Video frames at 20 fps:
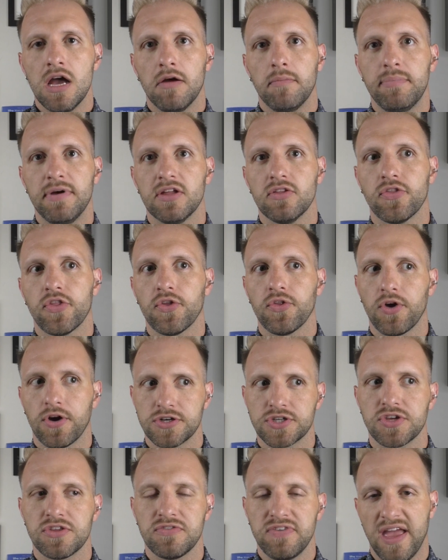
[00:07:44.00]
But the
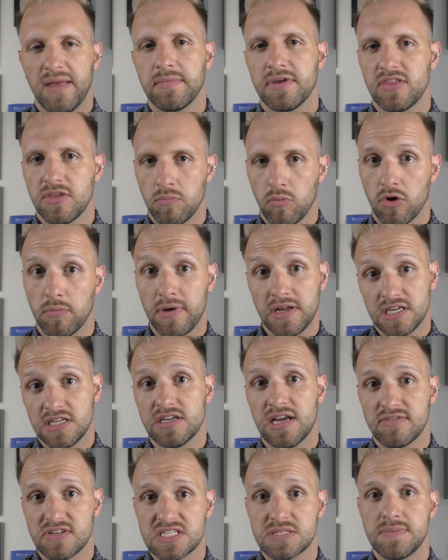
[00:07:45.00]
larger the family, the more money
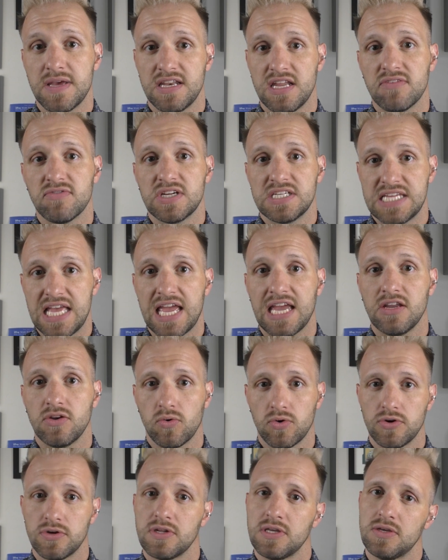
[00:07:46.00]
you'd have to spend every day in
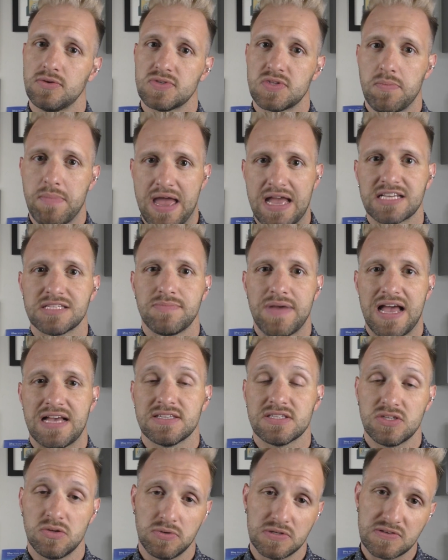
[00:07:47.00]
order to use the
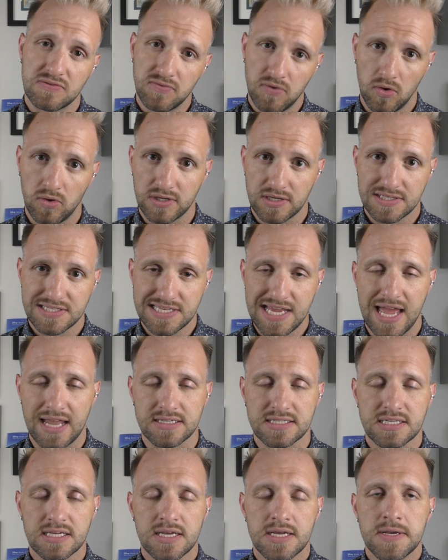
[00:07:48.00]
MaxPass to its full
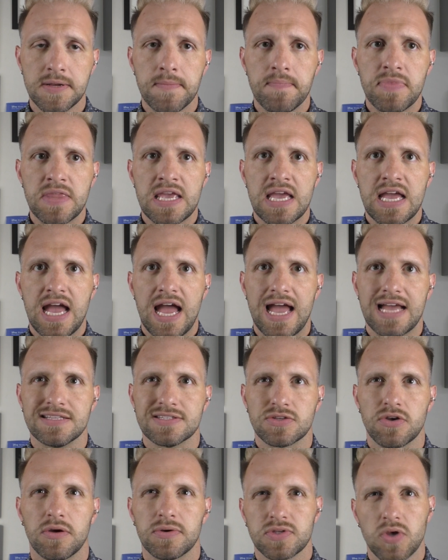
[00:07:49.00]
extent. And
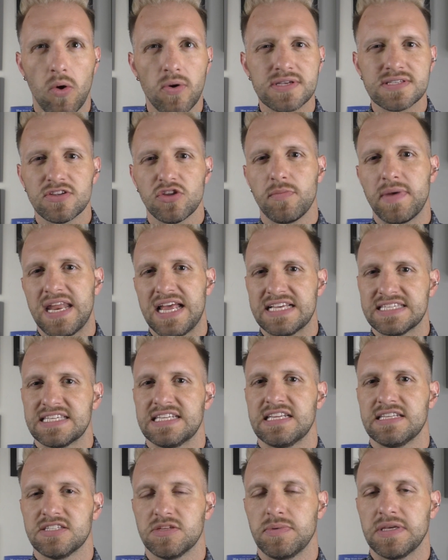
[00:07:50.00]
so I was always a little bit
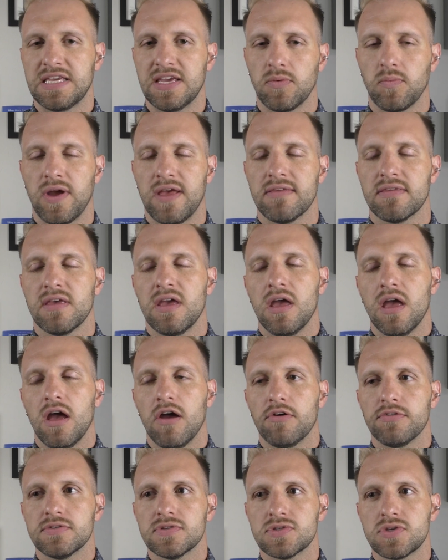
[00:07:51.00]
hesitant to begin with.
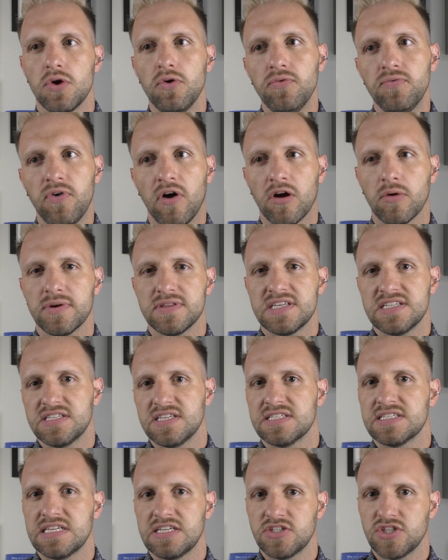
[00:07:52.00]
So far with the
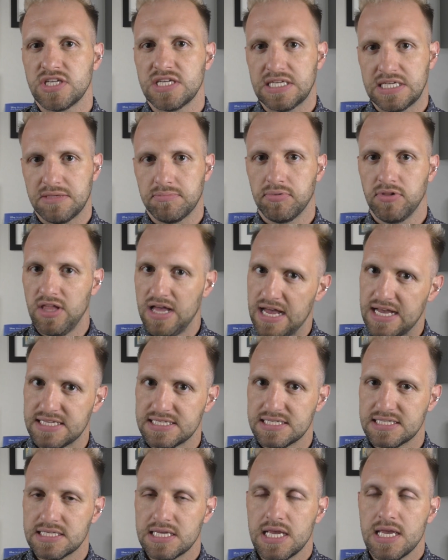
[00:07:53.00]
Disney Genie
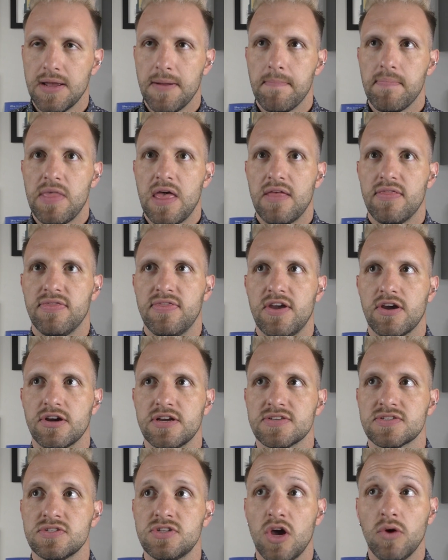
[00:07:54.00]
Plus, there
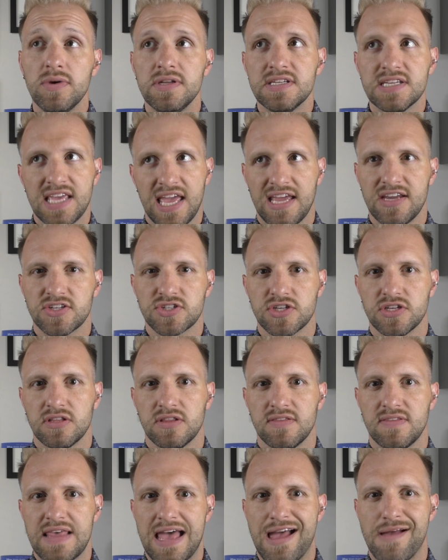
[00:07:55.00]
is no
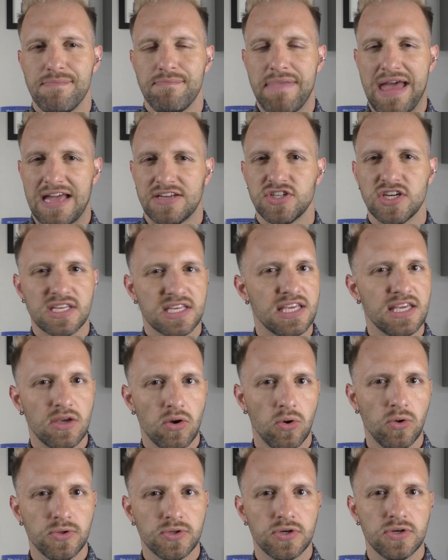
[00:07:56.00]
indication that Magic Key
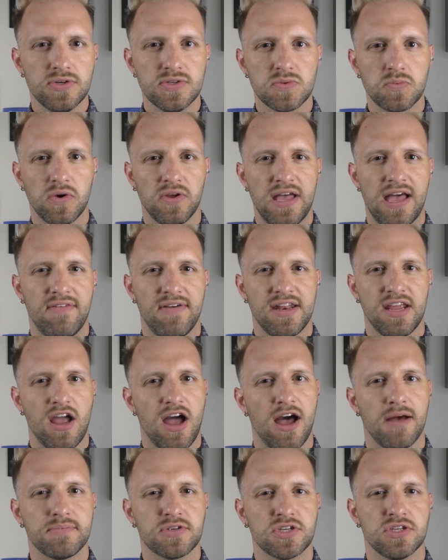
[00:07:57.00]
holders will have any
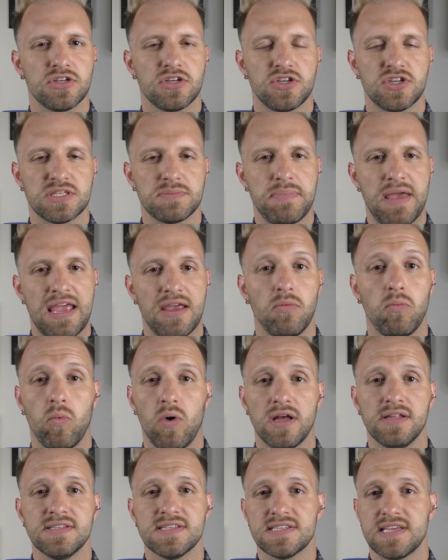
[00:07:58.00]
option to just pay
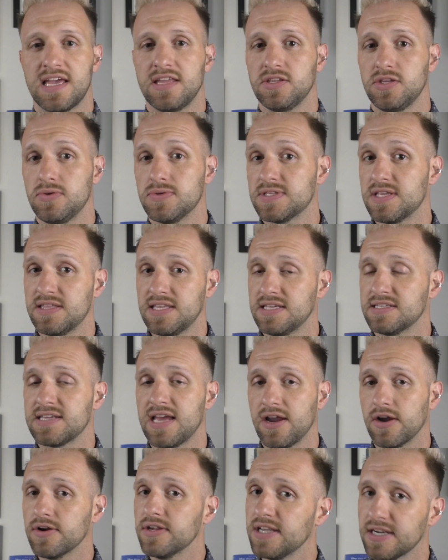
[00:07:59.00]
once and use it the
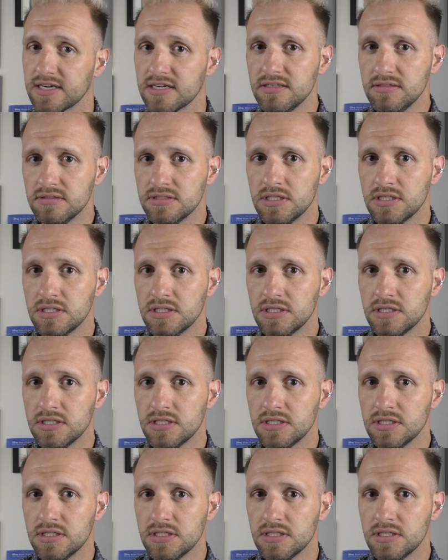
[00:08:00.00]
entire year,